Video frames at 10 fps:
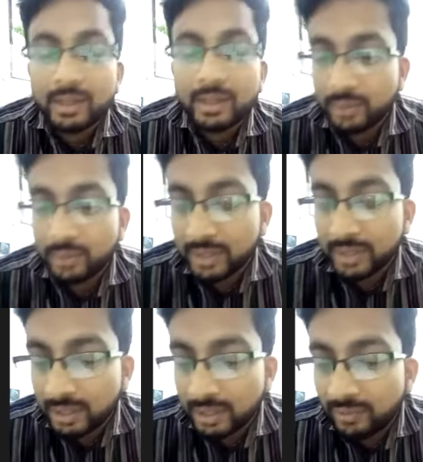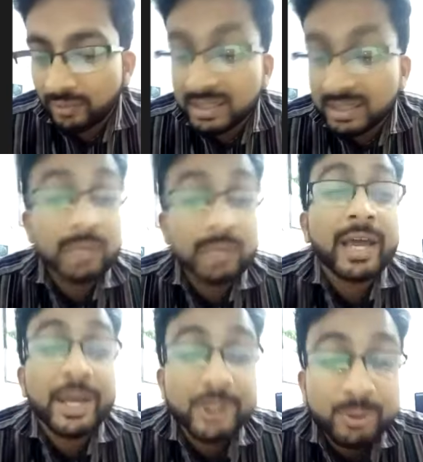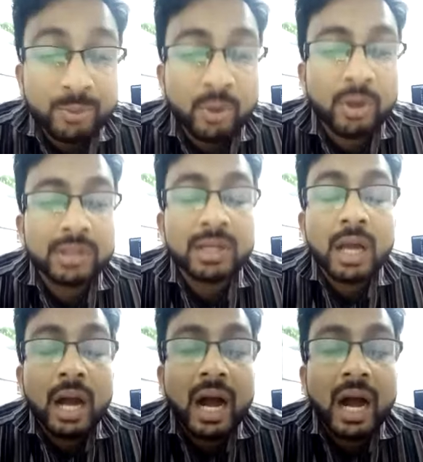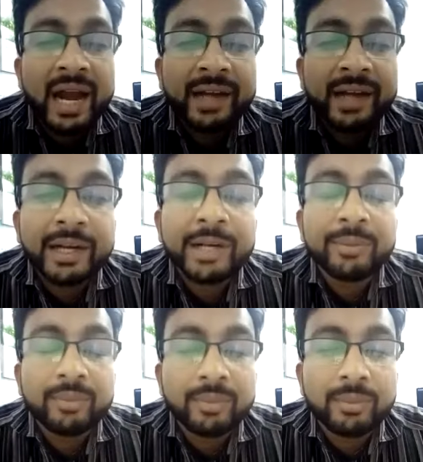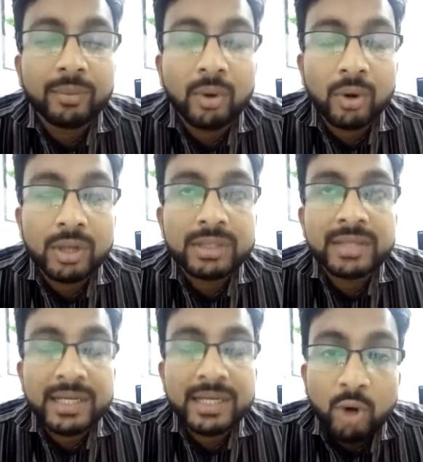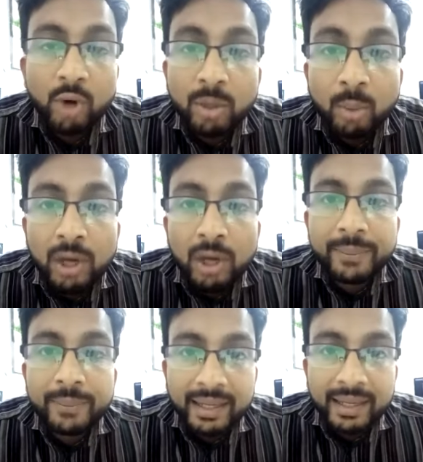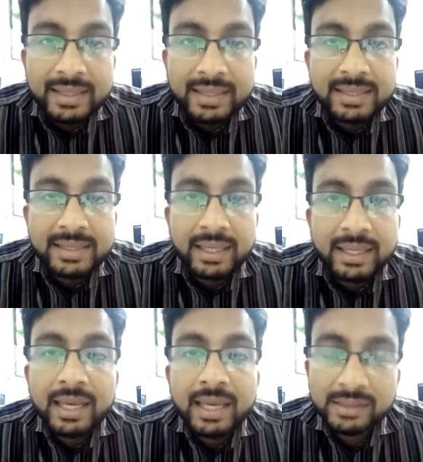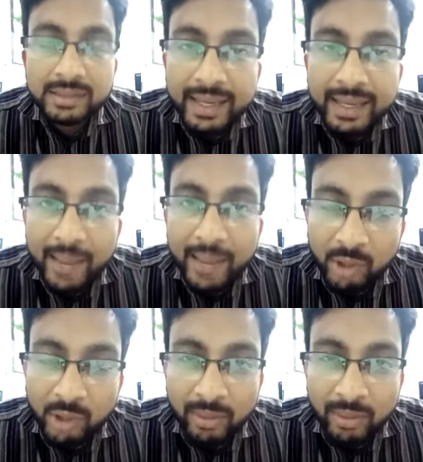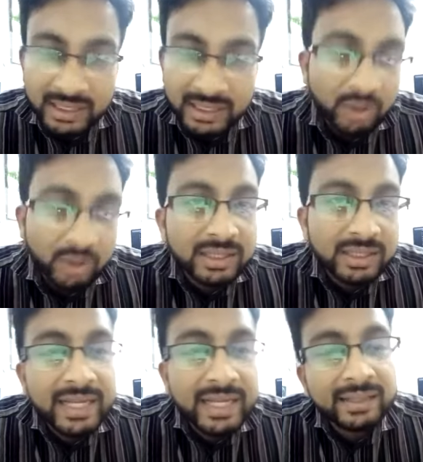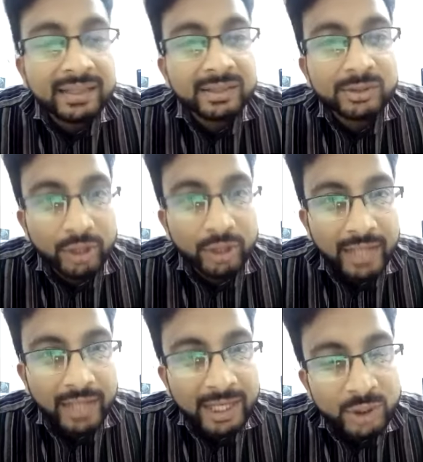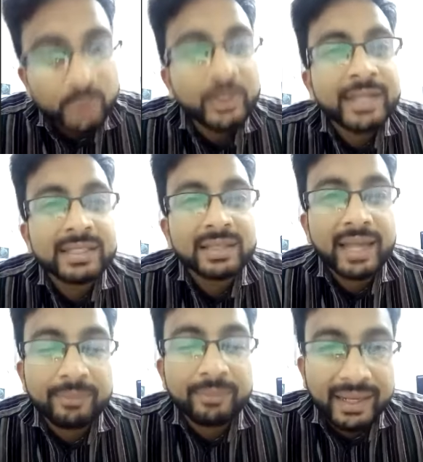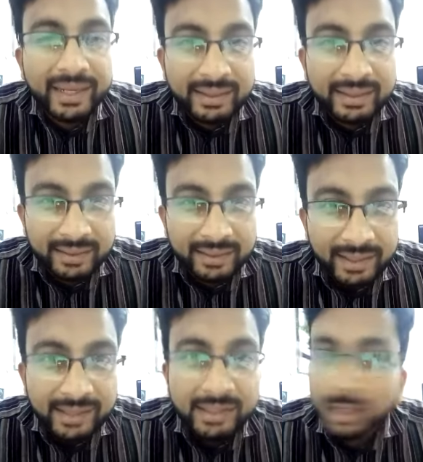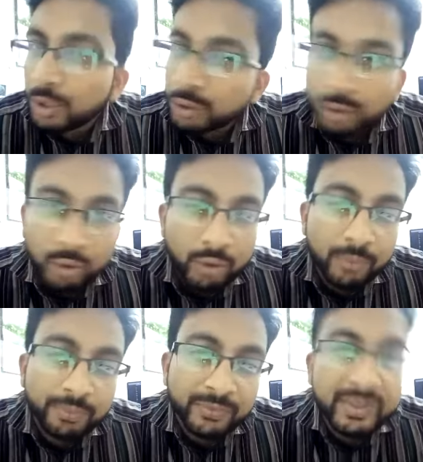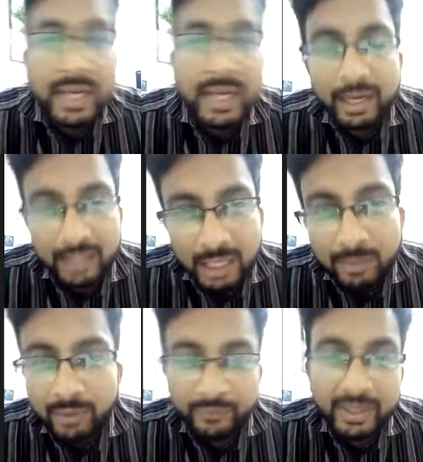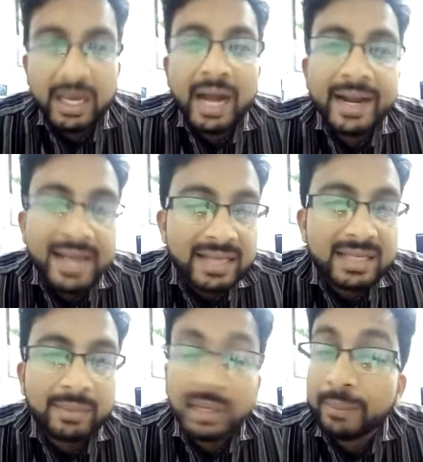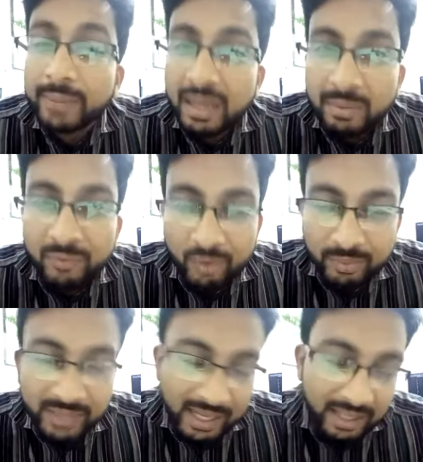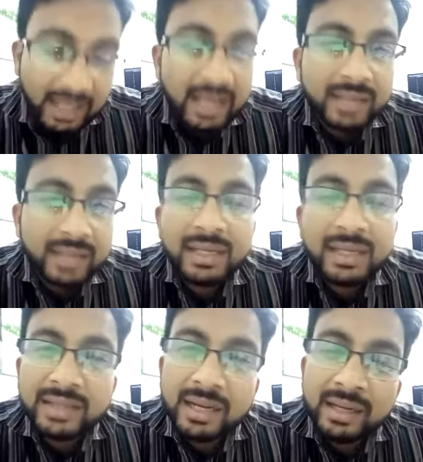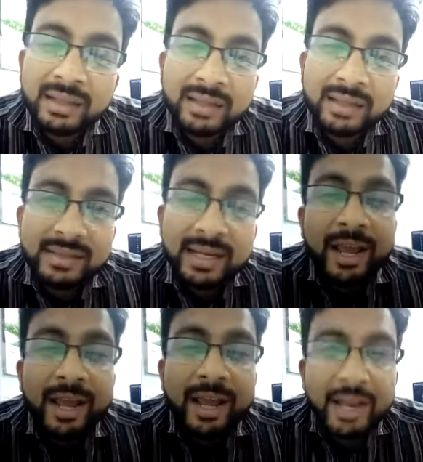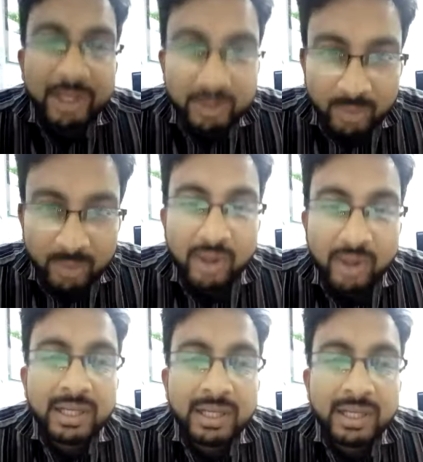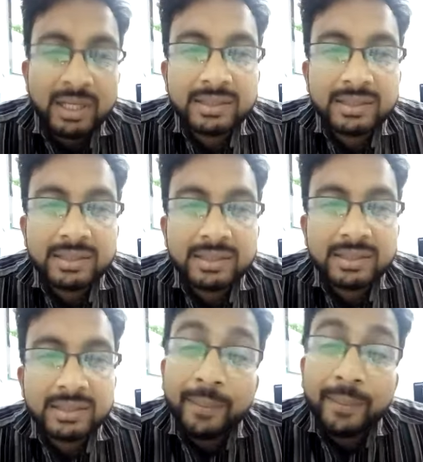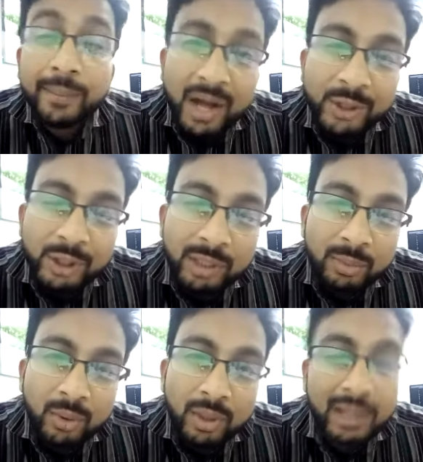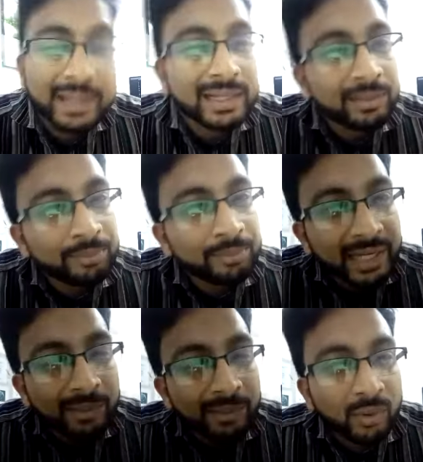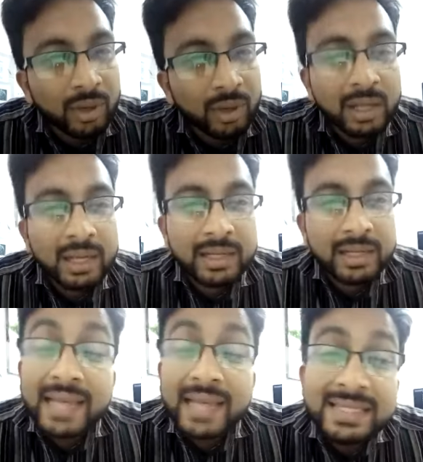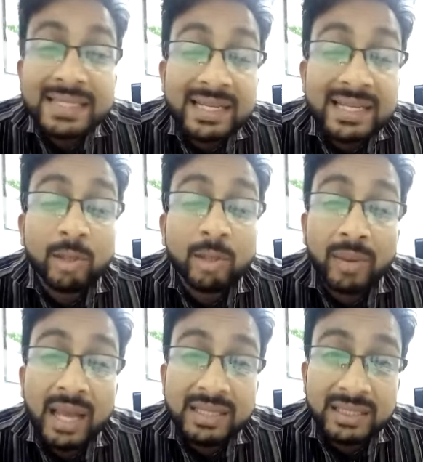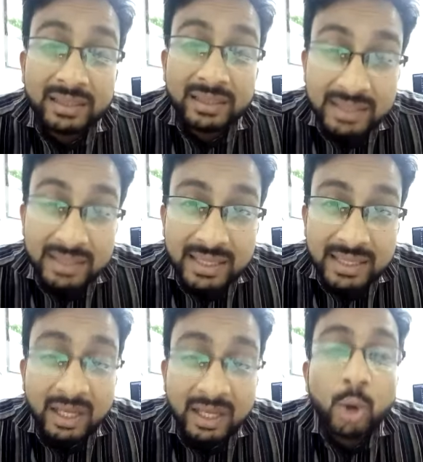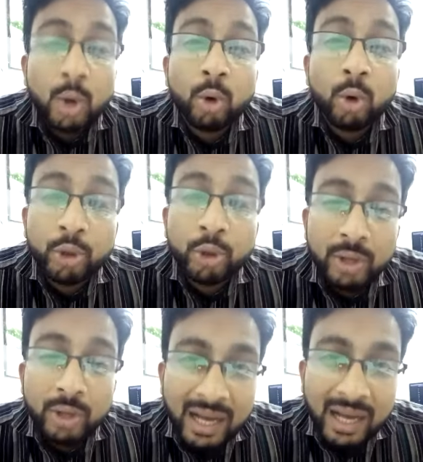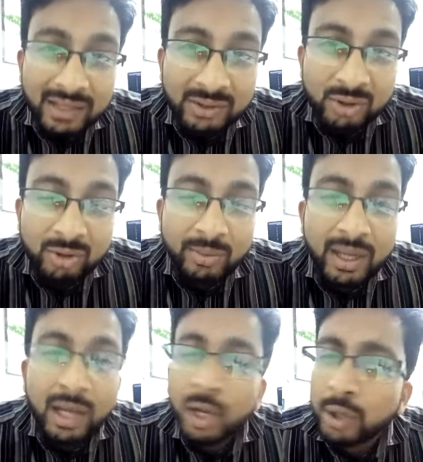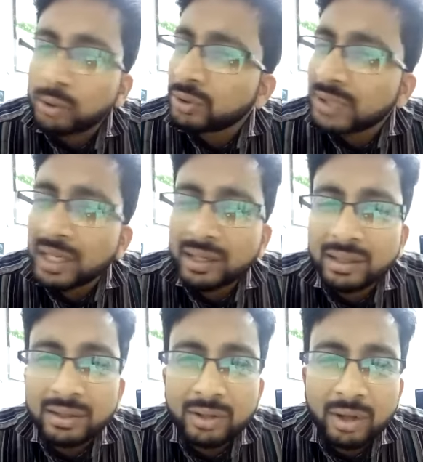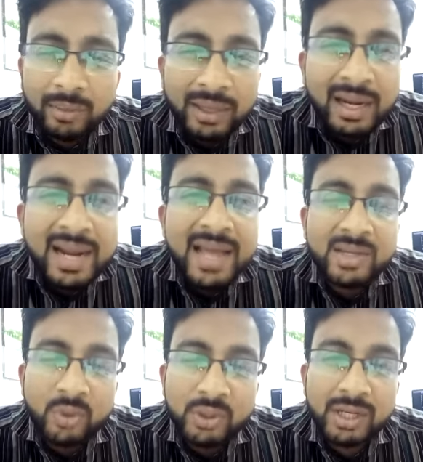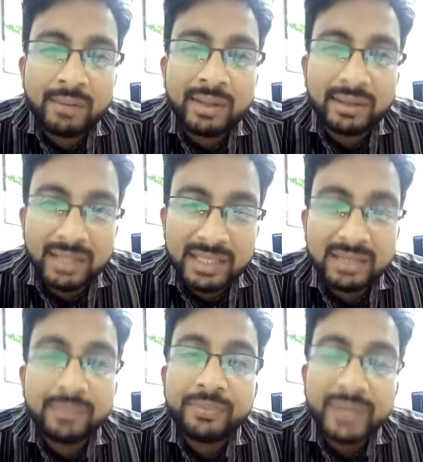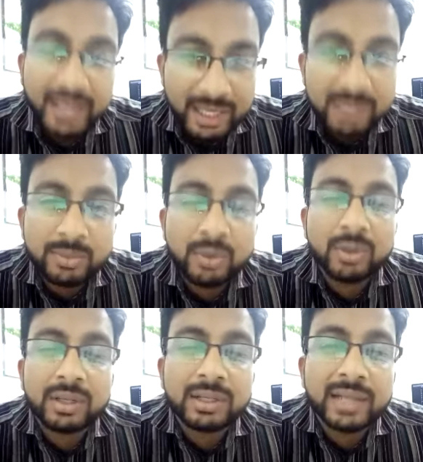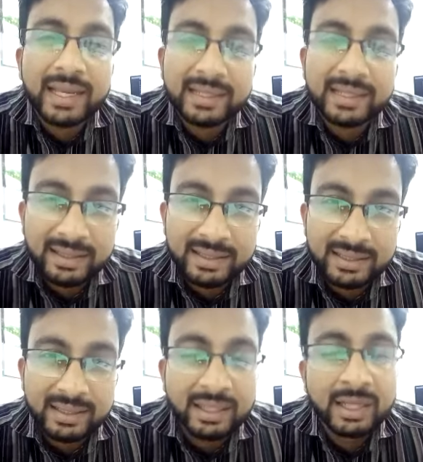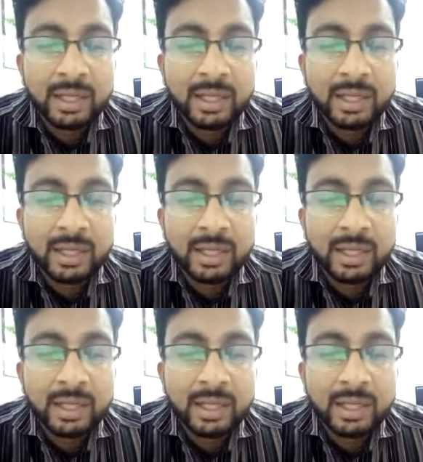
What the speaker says: Okay, now we are discussing about H modes, hydrated mode. That's called molar pregnancy. It's like abnormal thing, not it's like not actually it is like pregnant thing. So we can't accept a baby from that. There are certain things in HMOLs. Sometimes a partial mole, complete mole, a gestational trophoblastic disease, choriocarcinoma. Those are commonly associated with these HMOL like conditions.